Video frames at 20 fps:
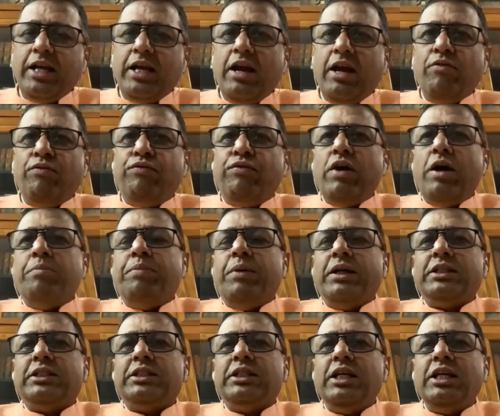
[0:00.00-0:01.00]
If a
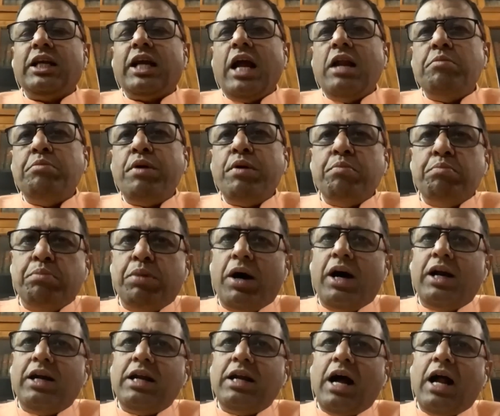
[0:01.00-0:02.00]
person can be
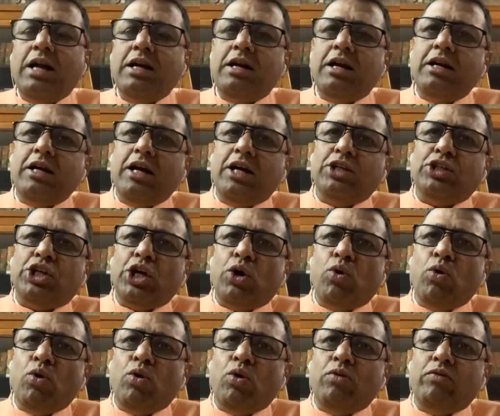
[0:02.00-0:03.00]
barred 100 years
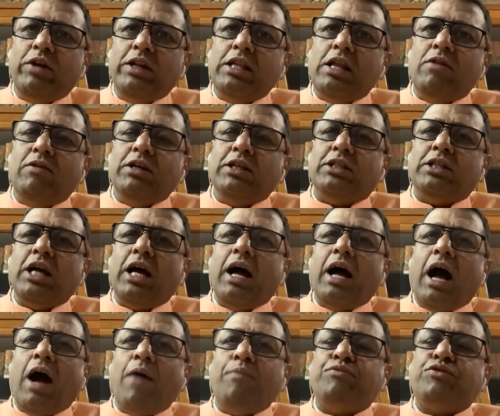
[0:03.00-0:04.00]
ago when there was
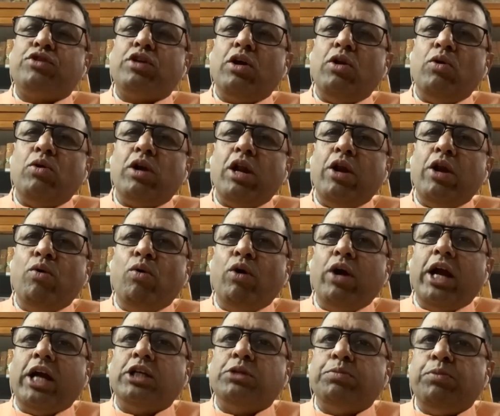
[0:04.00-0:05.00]
absolutely no
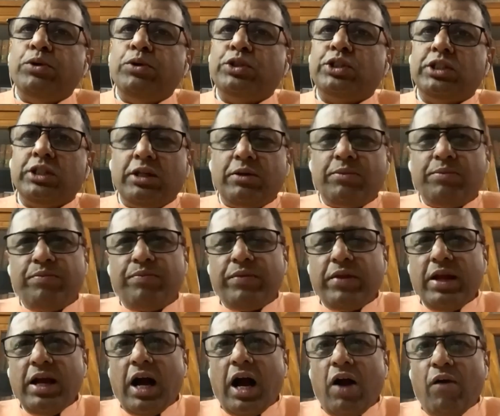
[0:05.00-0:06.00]
exposure
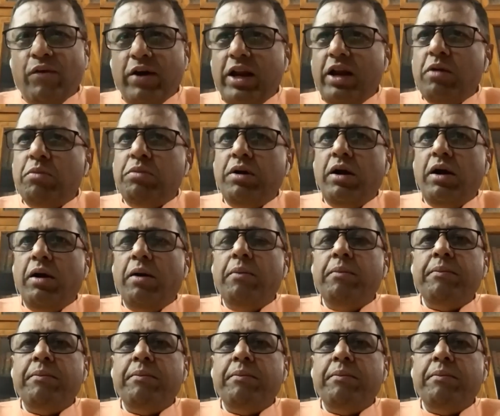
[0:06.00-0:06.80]
available,